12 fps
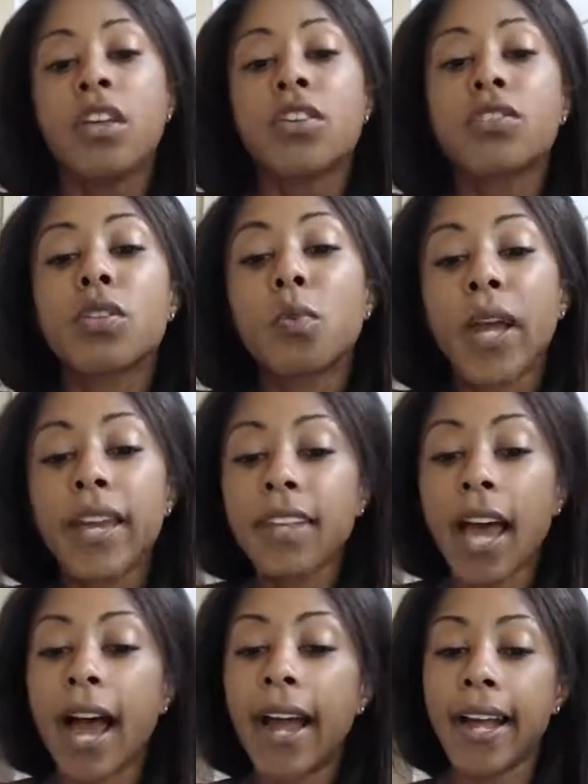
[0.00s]
So the way
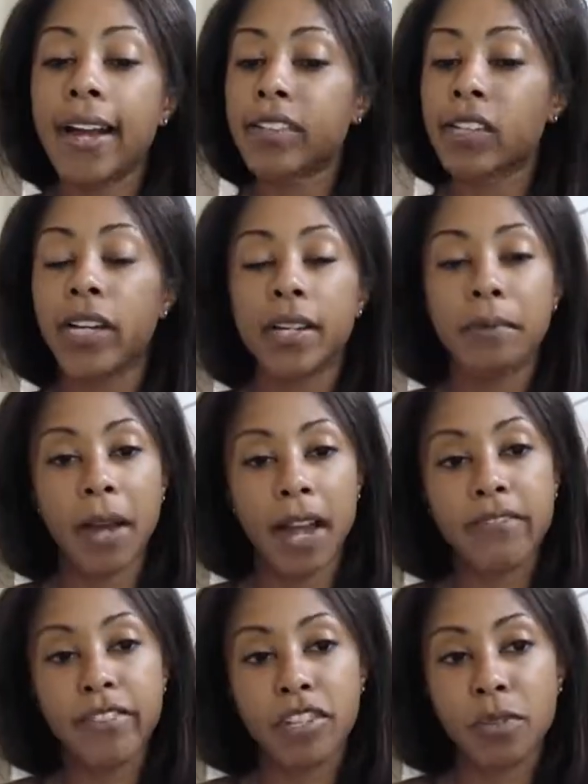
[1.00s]
that I have created my
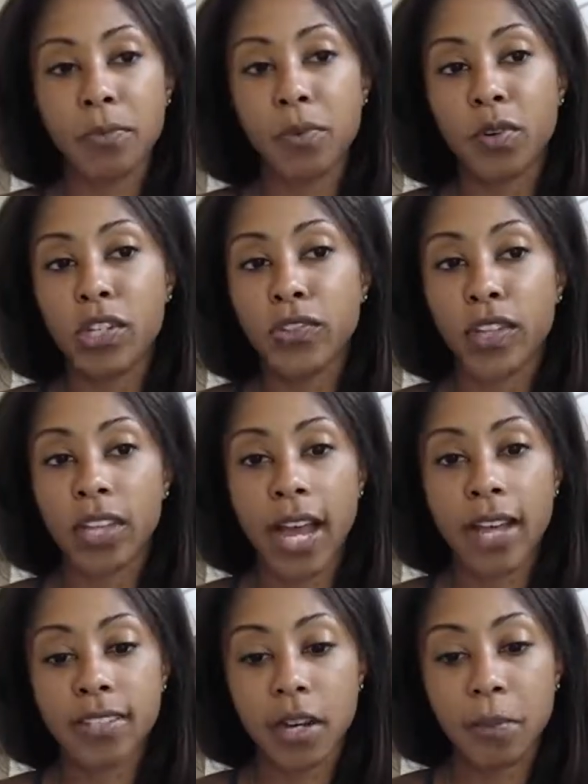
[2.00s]
vision boards for the
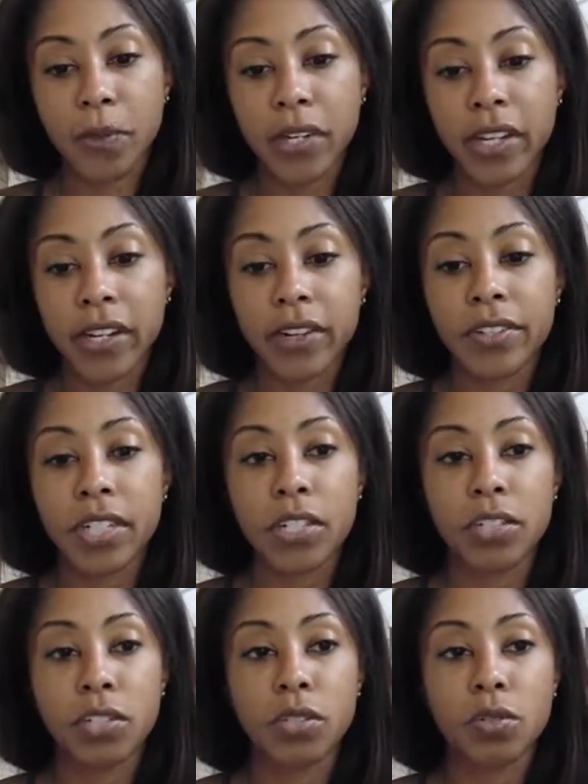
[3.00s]
last couple years
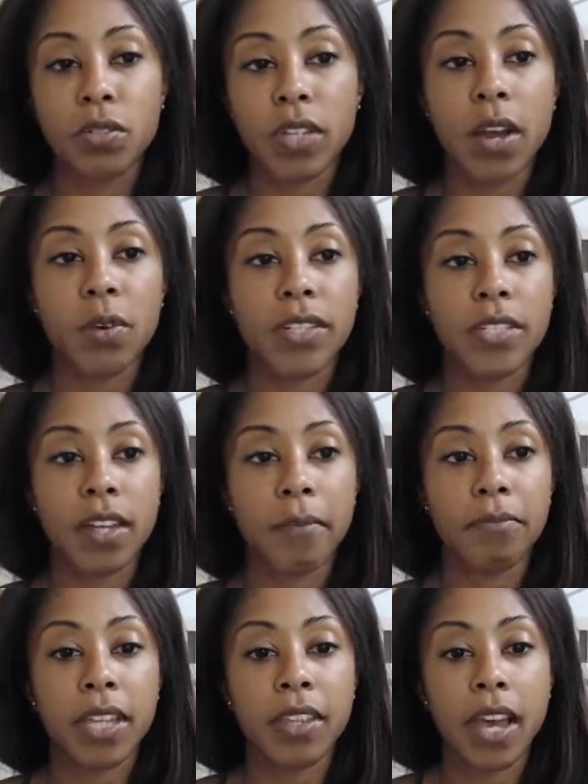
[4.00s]
is to do that on
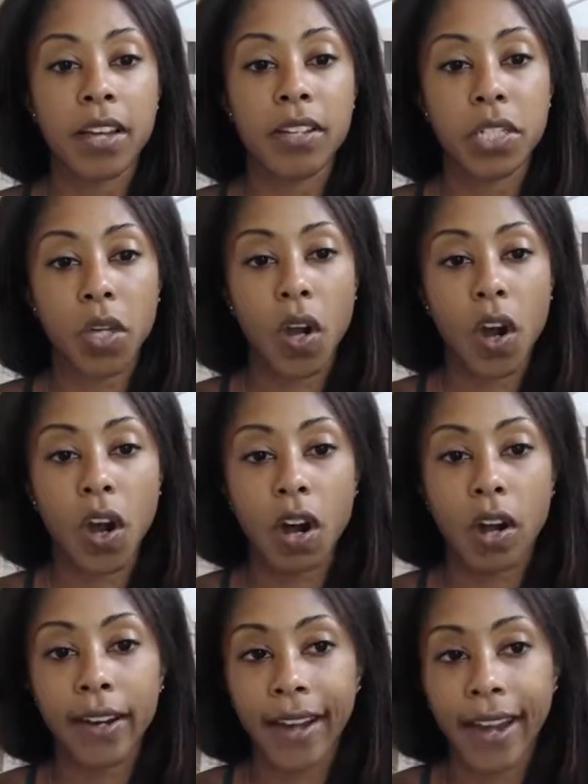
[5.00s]
something that is
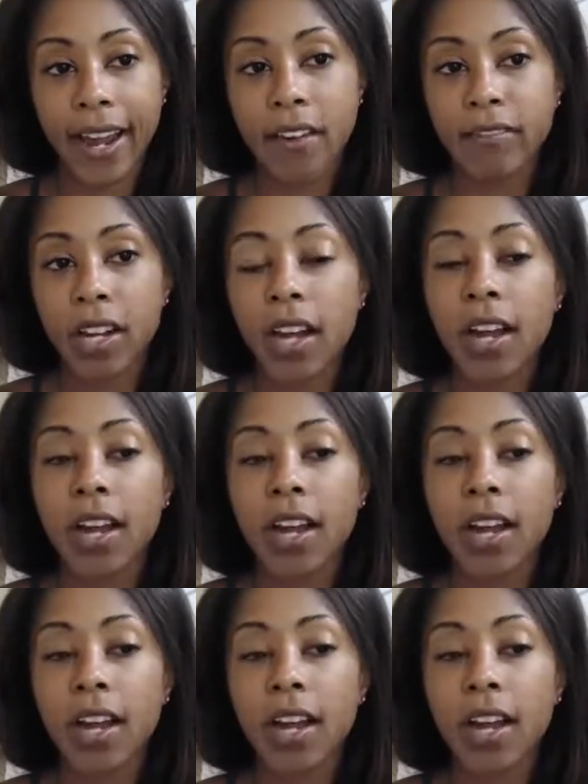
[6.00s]
called Canva.